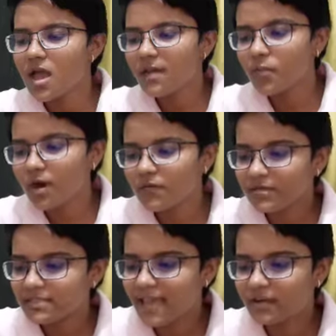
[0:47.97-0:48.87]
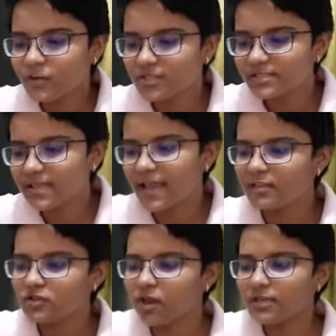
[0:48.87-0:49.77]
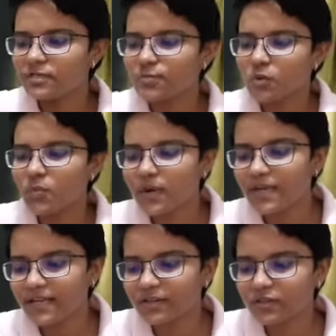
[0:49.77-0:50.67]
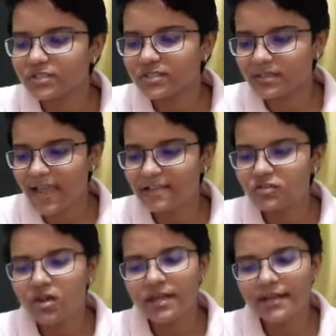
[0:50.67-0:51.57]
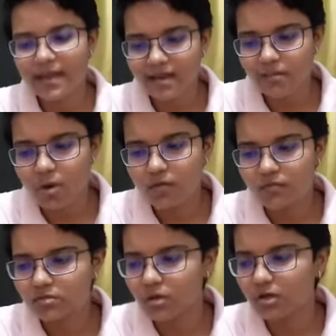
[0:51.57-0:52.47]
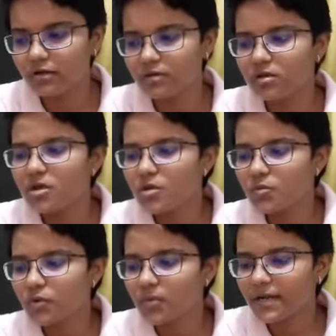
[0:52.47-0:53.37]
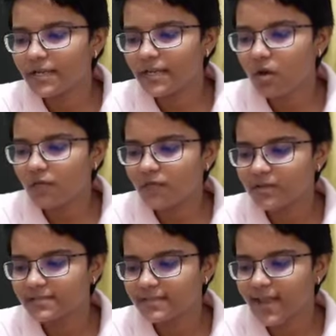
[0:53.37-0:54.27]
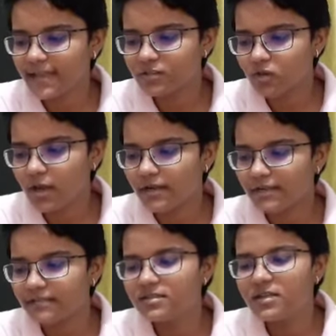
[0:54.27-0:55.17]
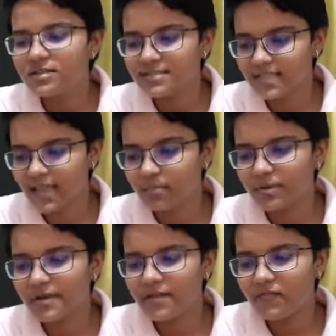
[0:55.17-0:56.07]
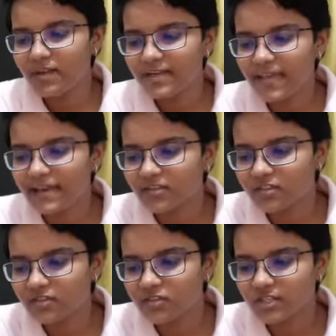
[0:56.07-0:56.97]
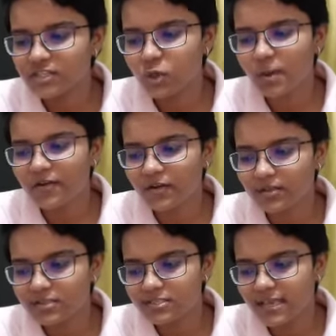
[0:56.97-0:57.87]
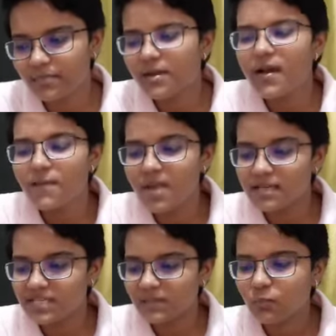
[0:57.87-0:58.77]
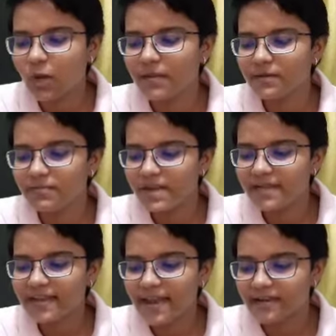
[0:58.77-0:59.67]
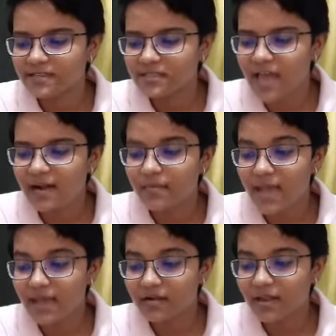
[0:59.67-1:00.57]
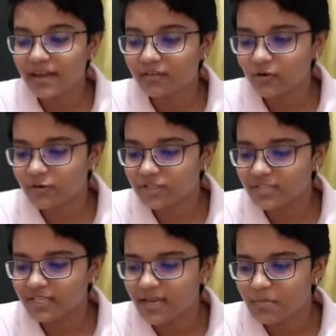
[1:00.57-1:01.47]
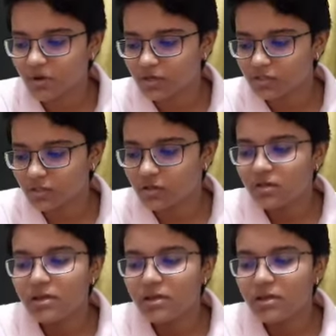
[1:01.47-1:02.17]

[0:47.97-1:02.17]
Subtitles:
Amorphous and crystalline solids. Property: crystalline solid and amorphous solid. Property of crystalline solid is shape, definite characteristic geometrical shape, melting point, melt at a sharp and characteristic temperature.